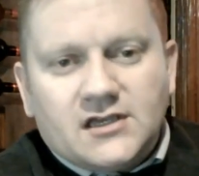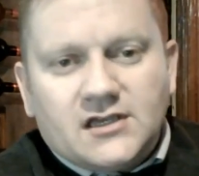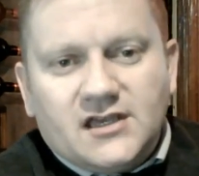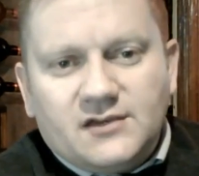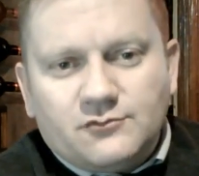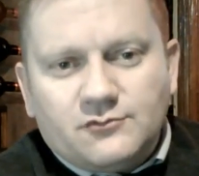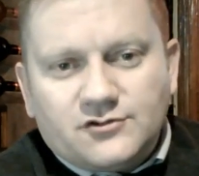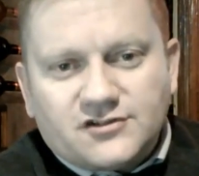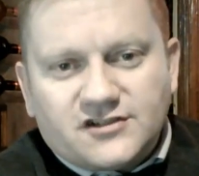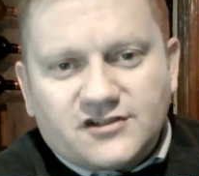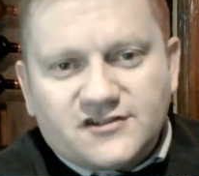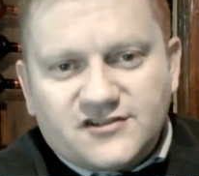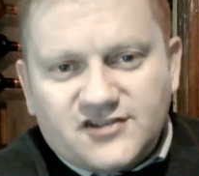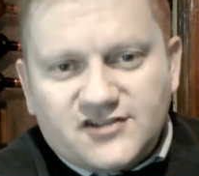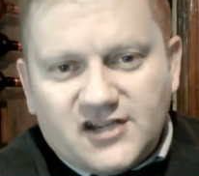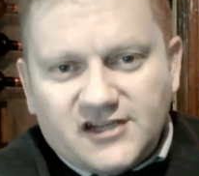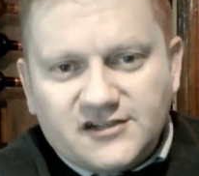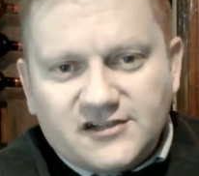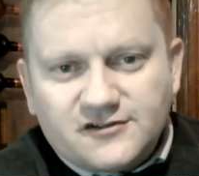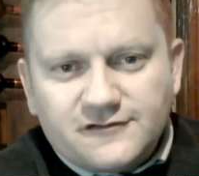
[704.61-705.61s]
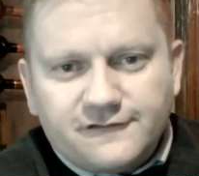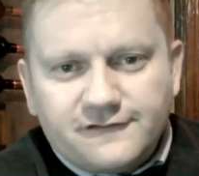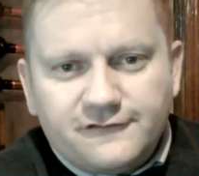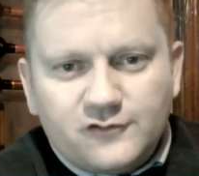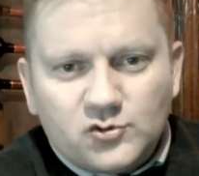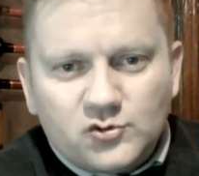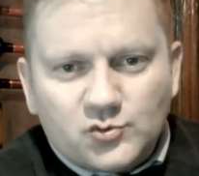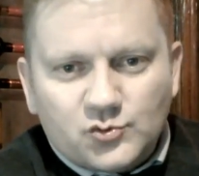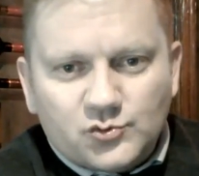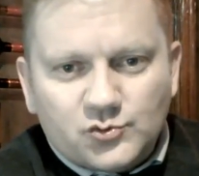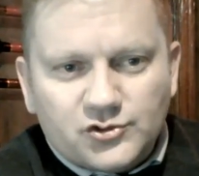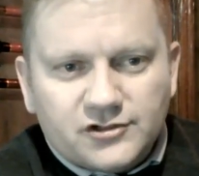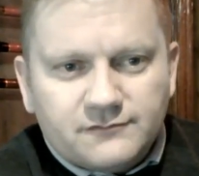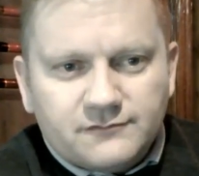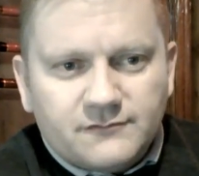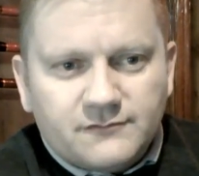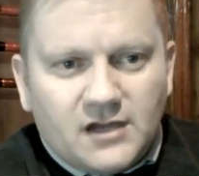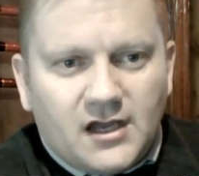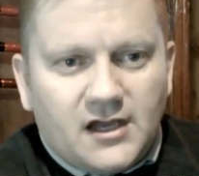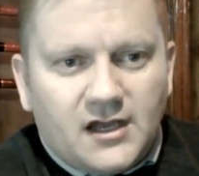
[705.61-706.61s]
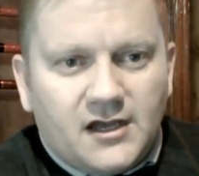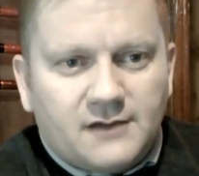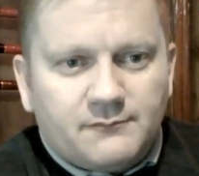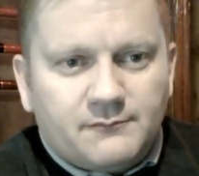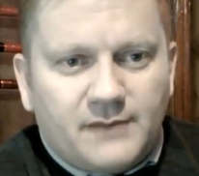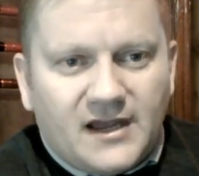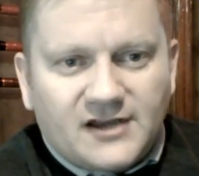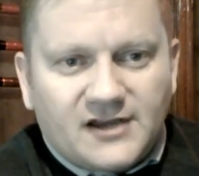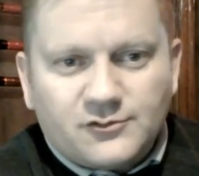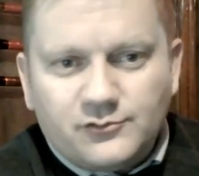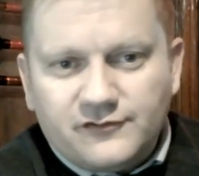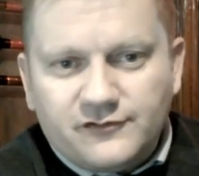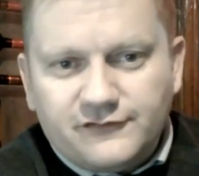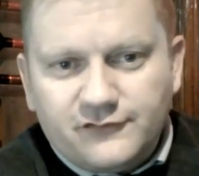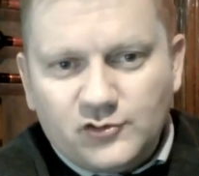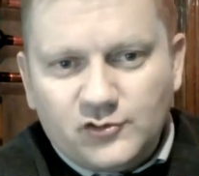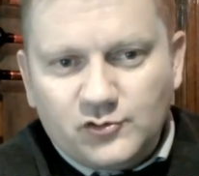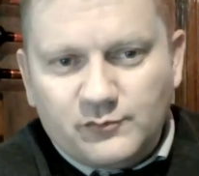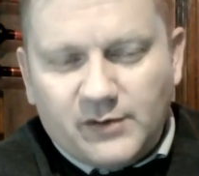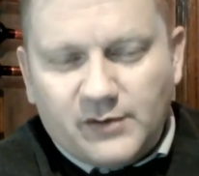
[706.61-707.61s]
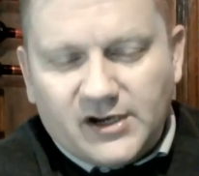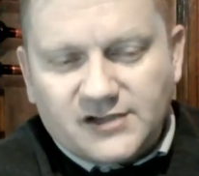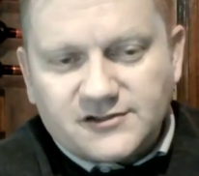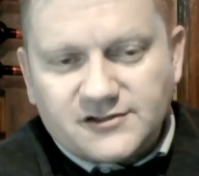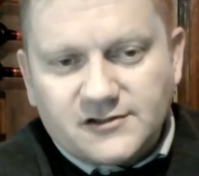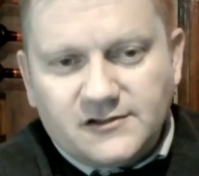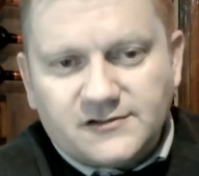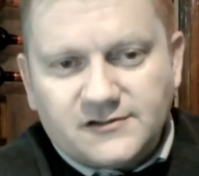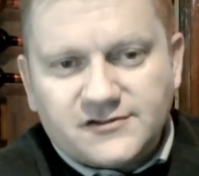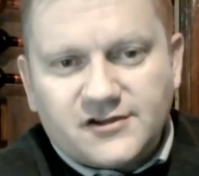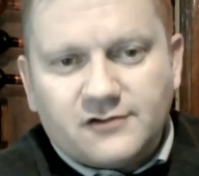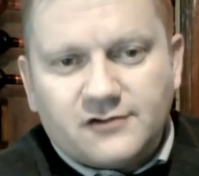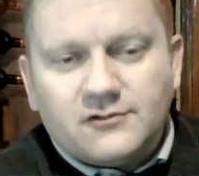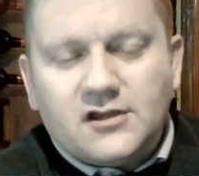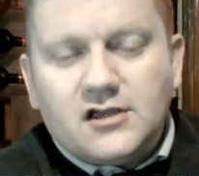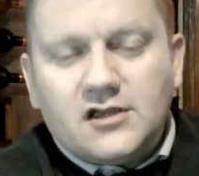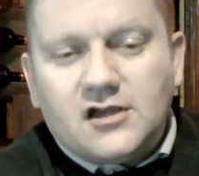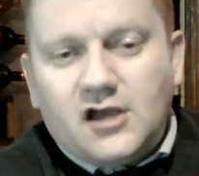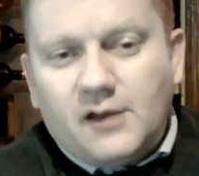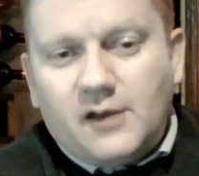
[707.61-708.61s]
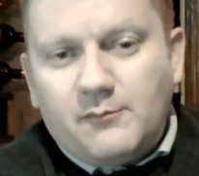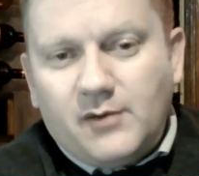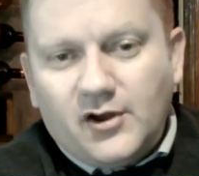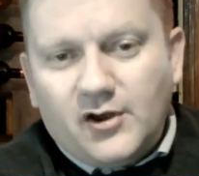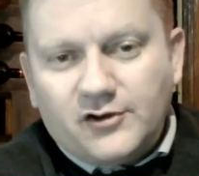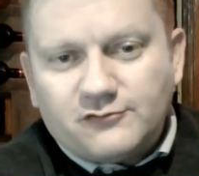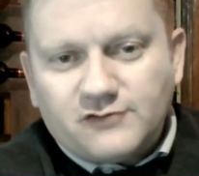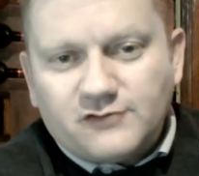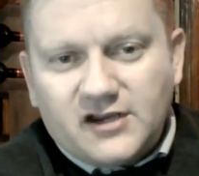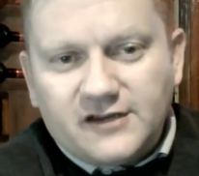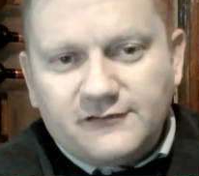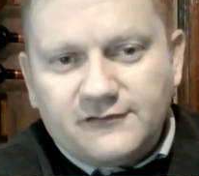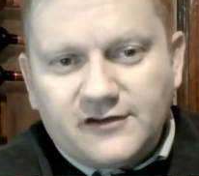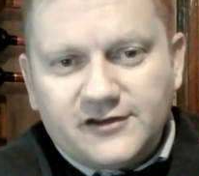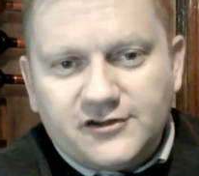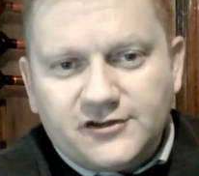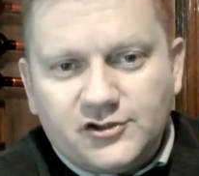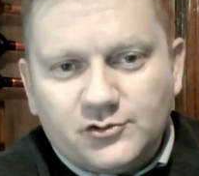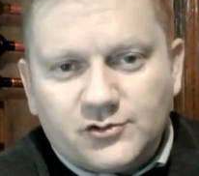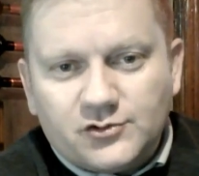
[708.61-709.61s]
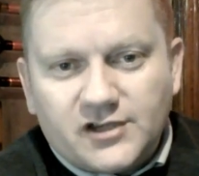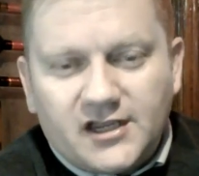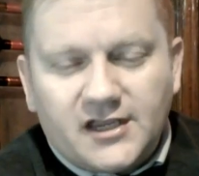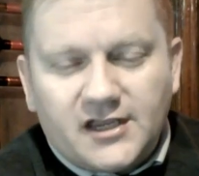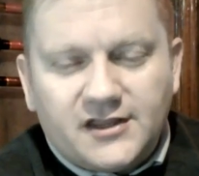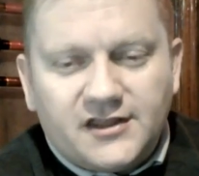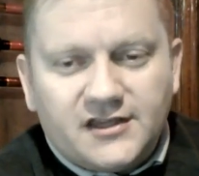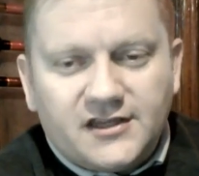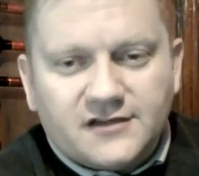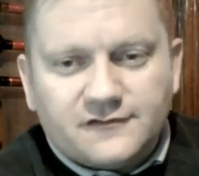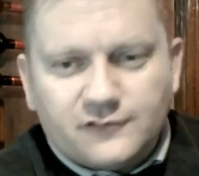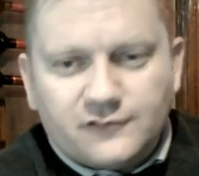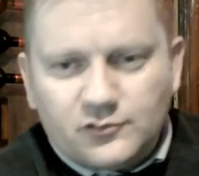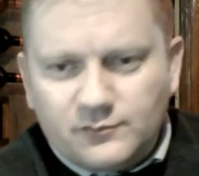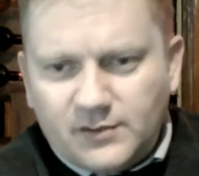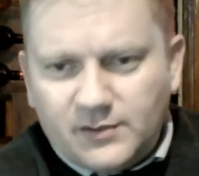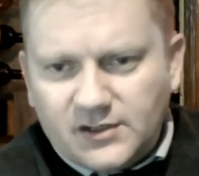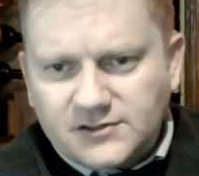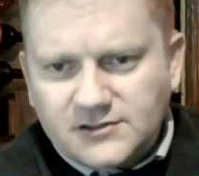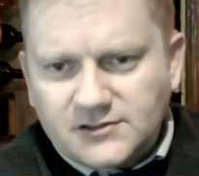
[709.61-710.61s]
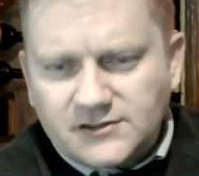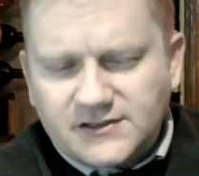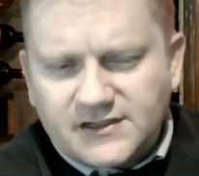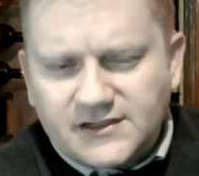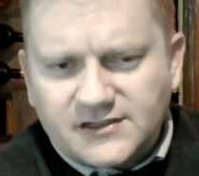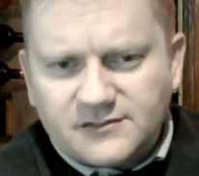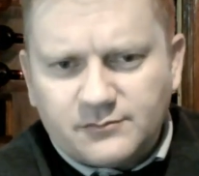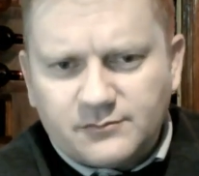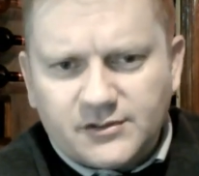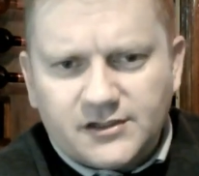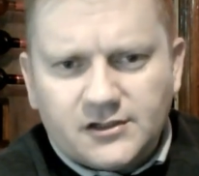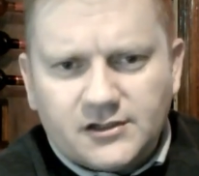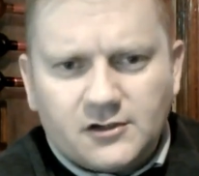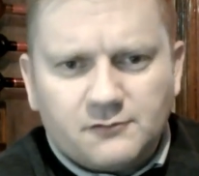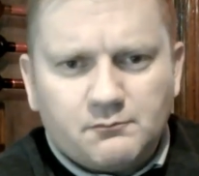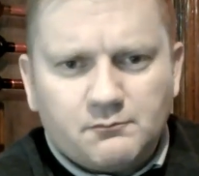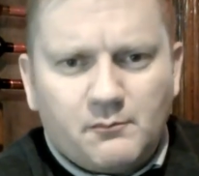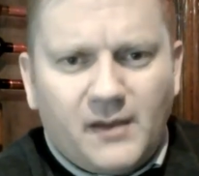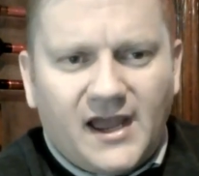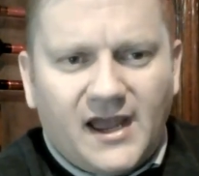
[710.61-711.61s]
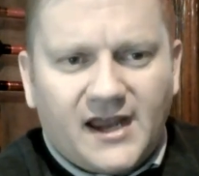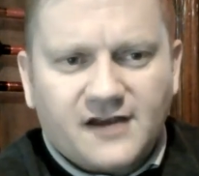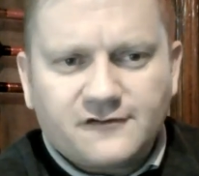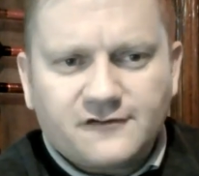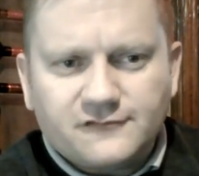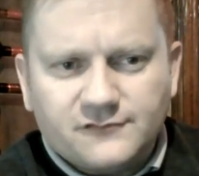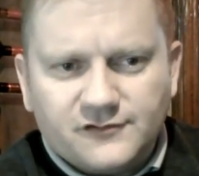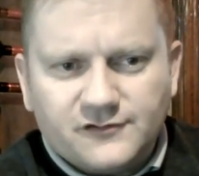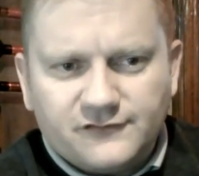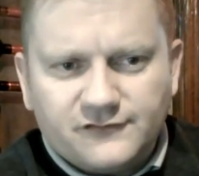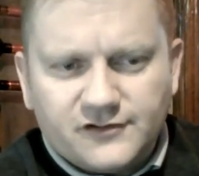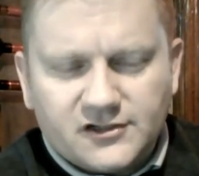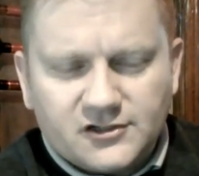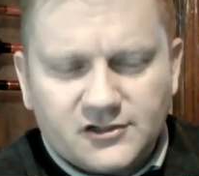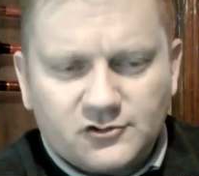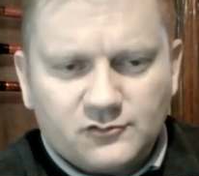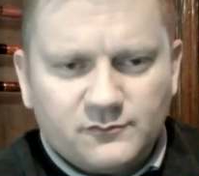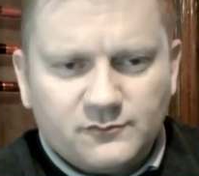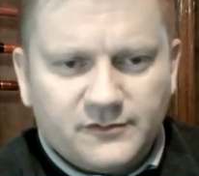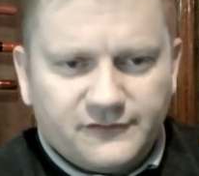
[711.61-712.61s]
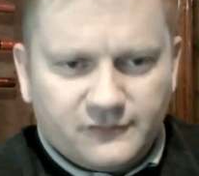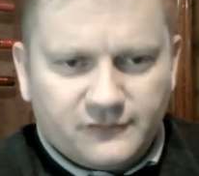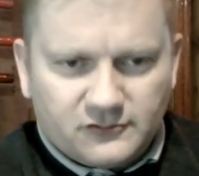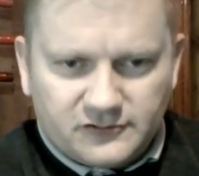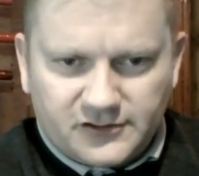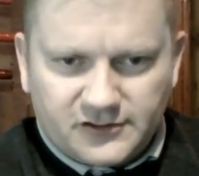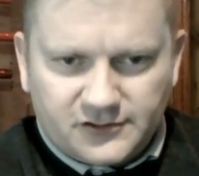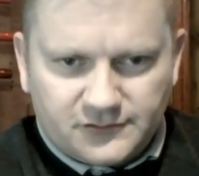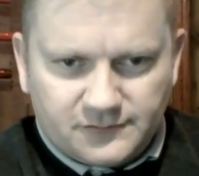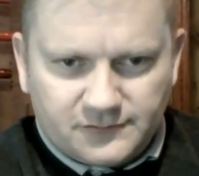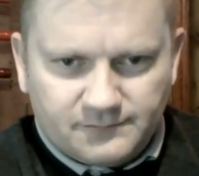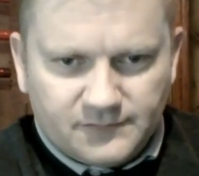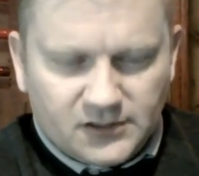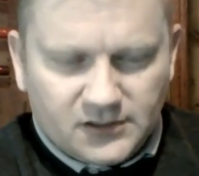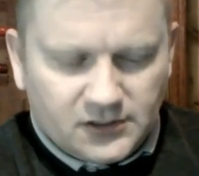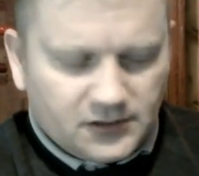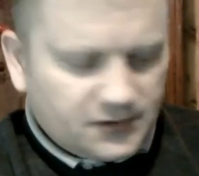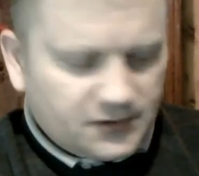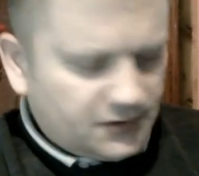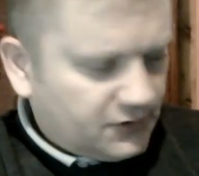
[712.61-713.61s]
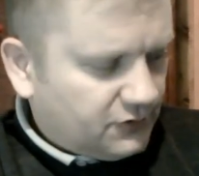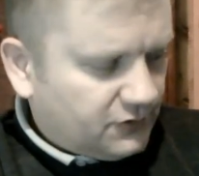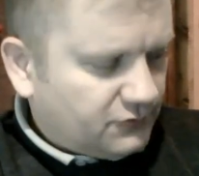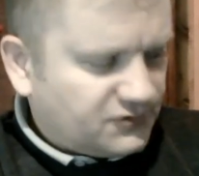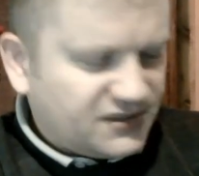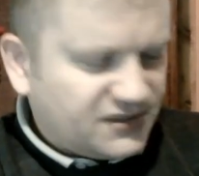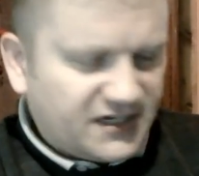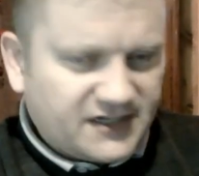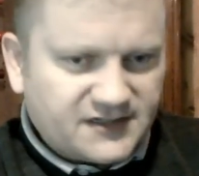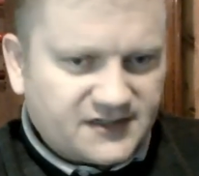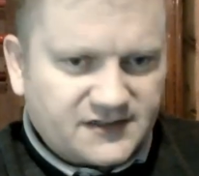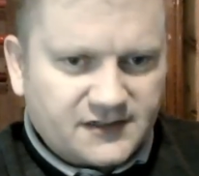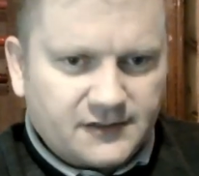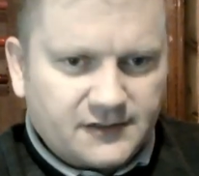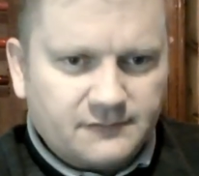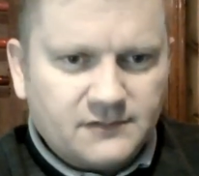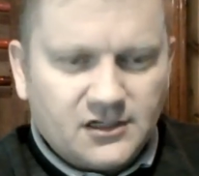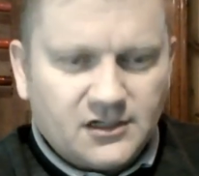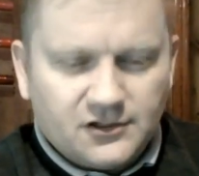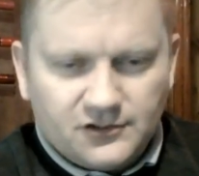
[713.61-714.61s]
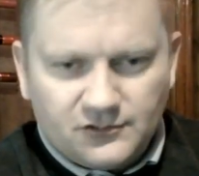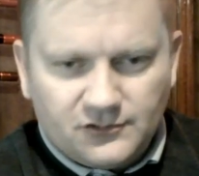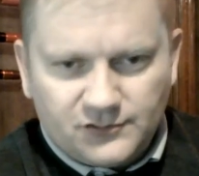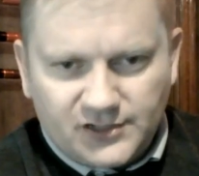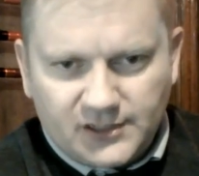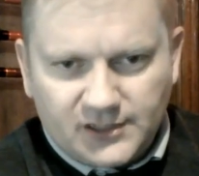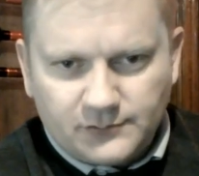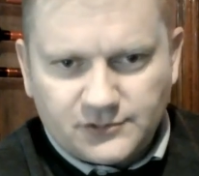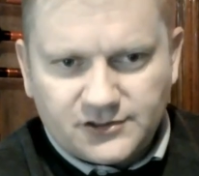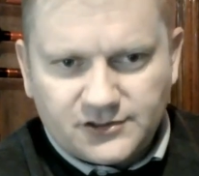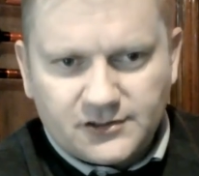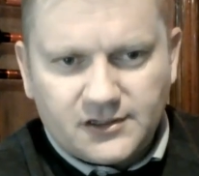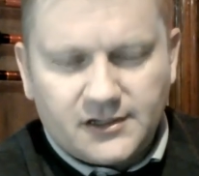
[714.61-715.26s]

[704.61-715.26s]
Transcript: It was consigned as food, packed with food parcels, so upon arrival in the UK, these food parcels had to be unpacked from the vehicle before it could undergo testing. No doubt